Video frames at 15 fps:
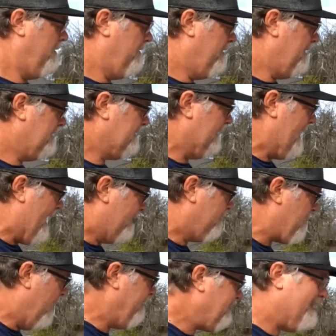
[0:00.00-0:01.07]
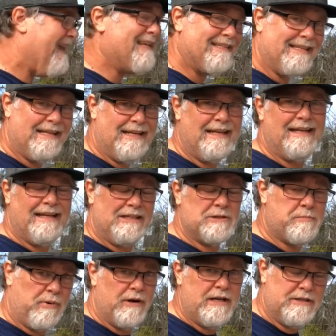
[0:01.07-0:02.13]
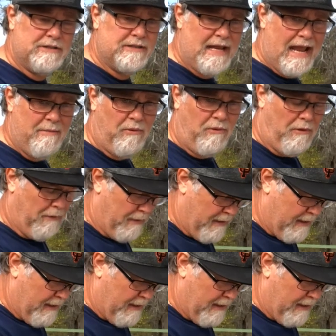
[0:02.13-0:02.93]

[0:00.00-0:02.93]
This ladder, I've tested it. It's pretty stable.